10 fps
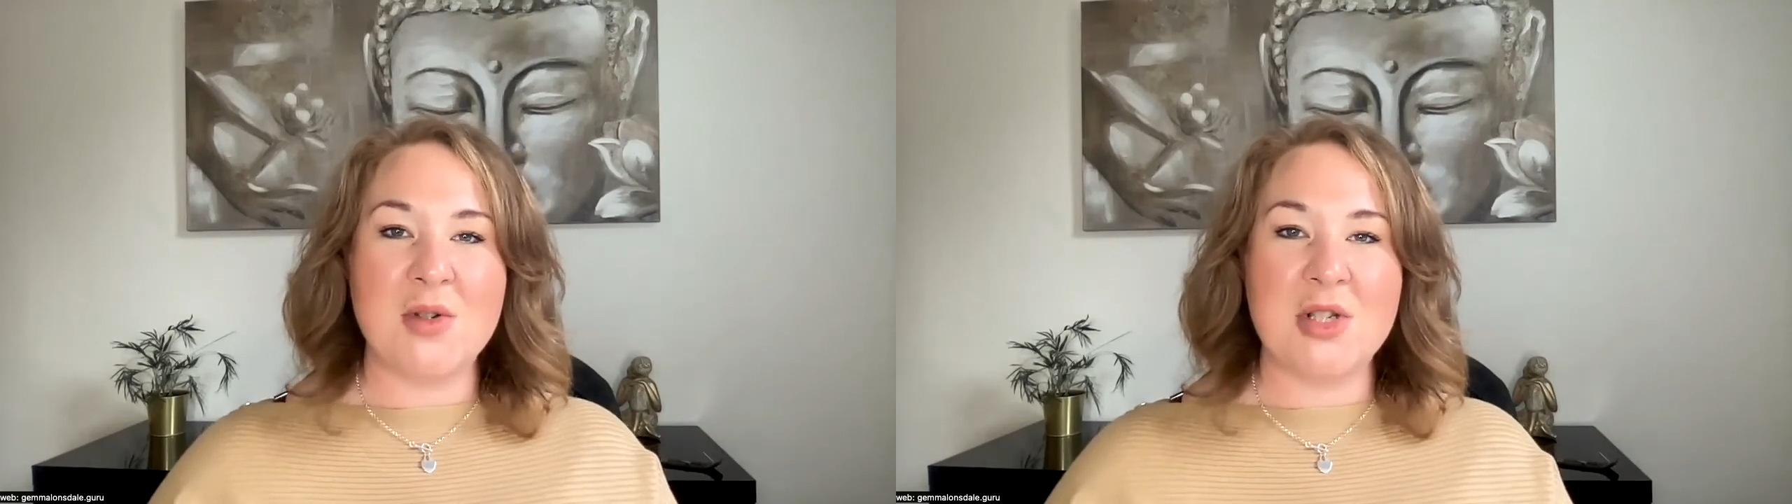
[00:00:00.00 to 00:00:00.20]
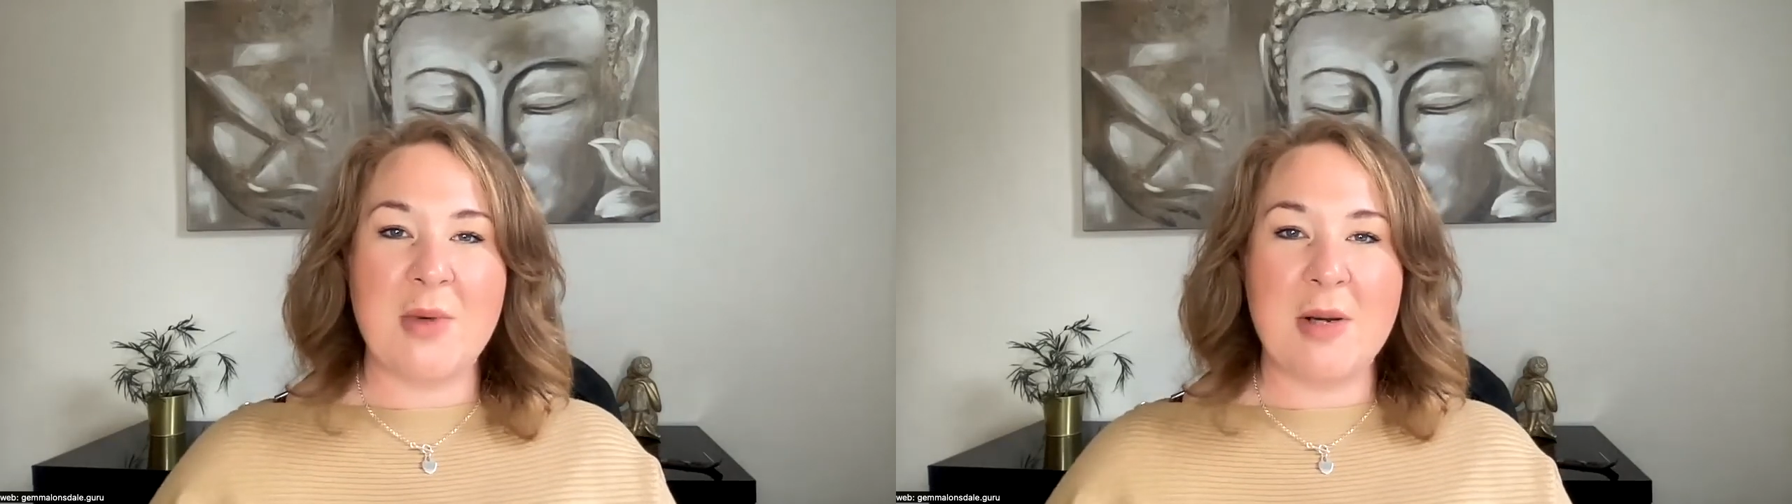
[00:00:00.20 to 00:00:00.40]

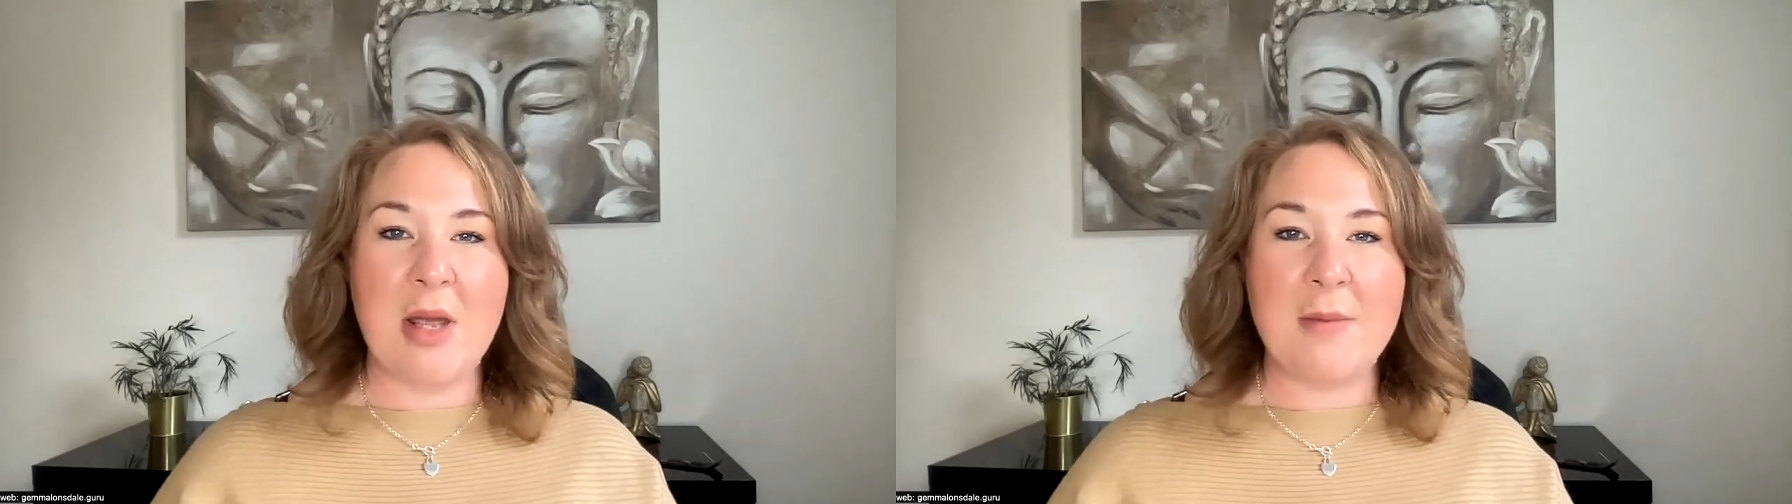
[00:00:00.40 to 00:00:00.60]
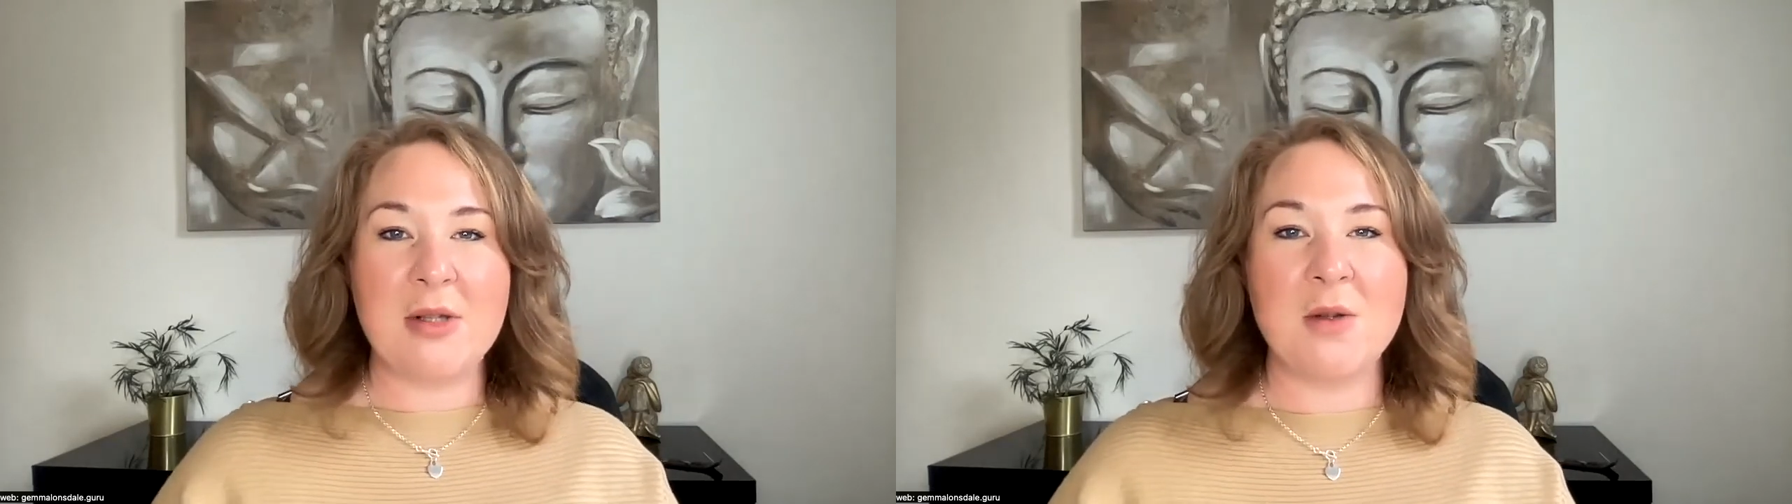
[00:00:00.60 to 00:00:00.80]
to bring
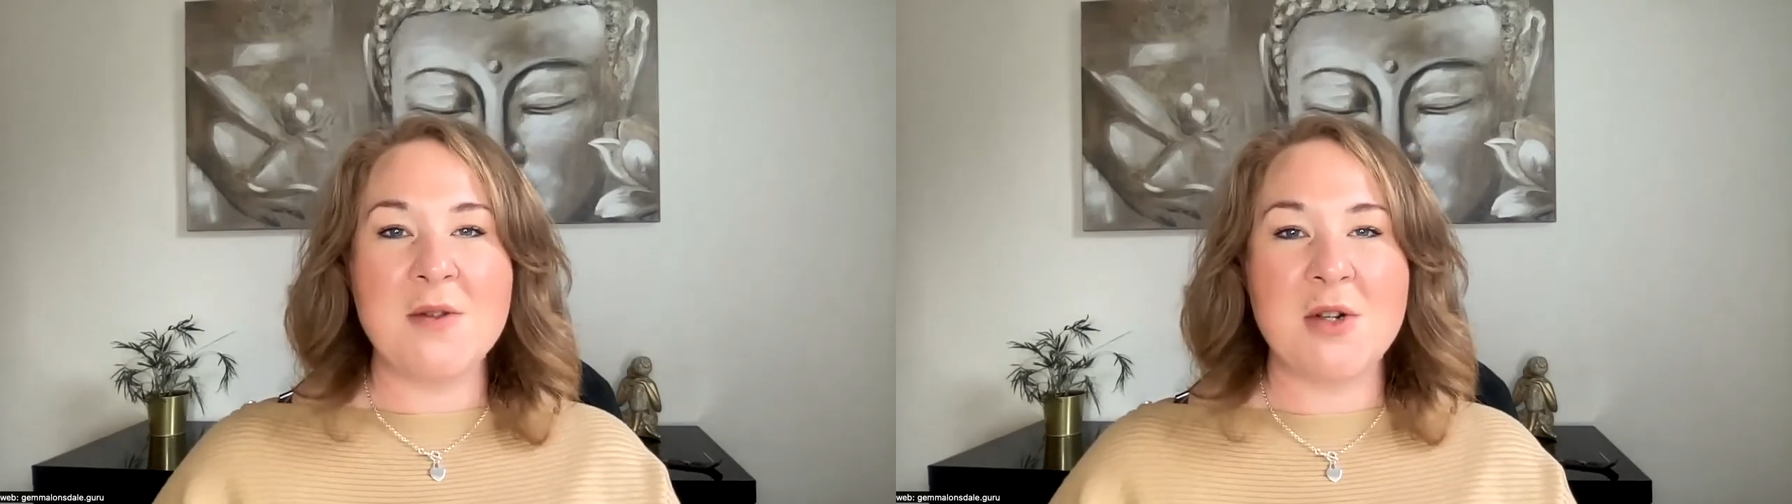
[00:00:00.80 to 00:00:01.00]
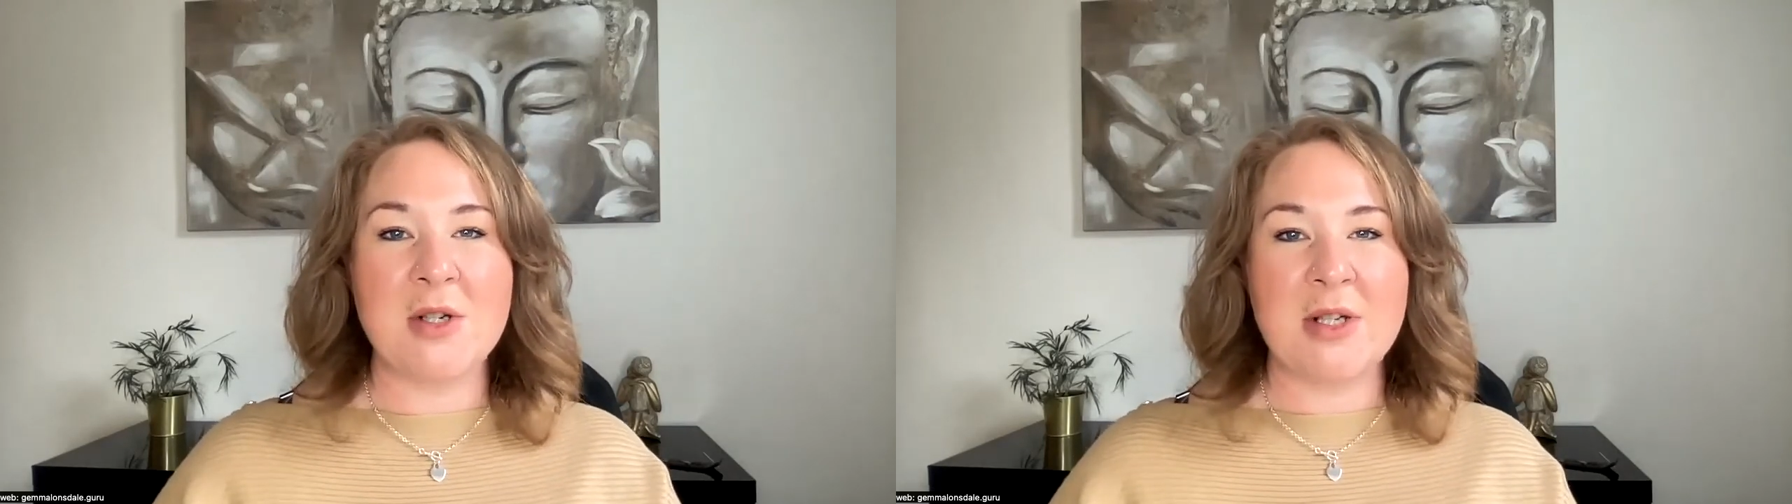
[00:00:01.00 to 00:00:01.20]
people
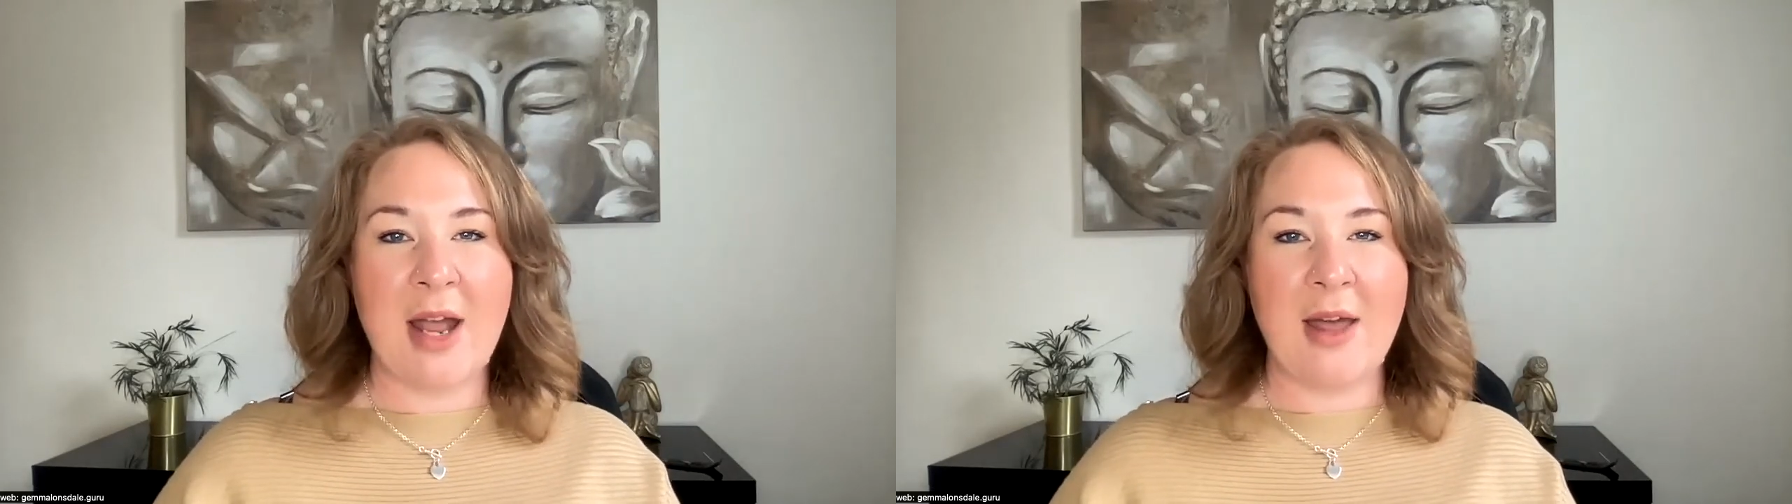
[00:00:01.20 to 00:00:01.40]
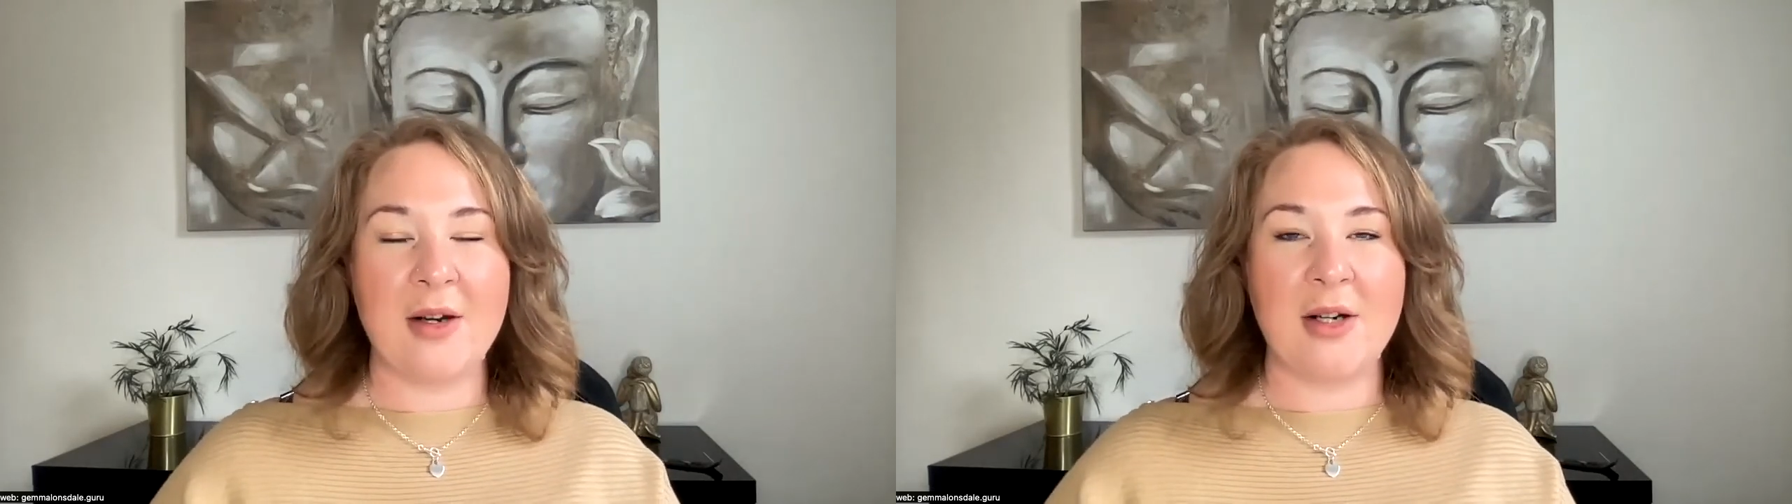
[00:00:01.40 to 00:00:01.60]
closer
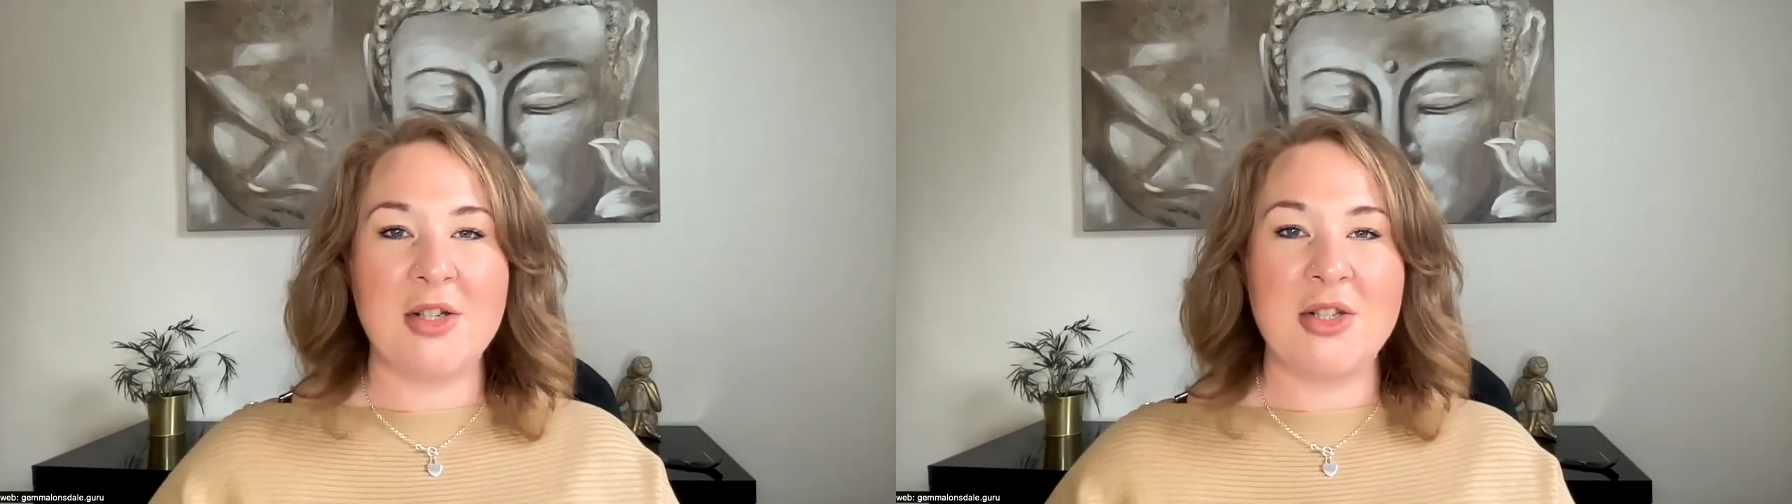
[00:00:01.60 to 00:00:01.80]
together,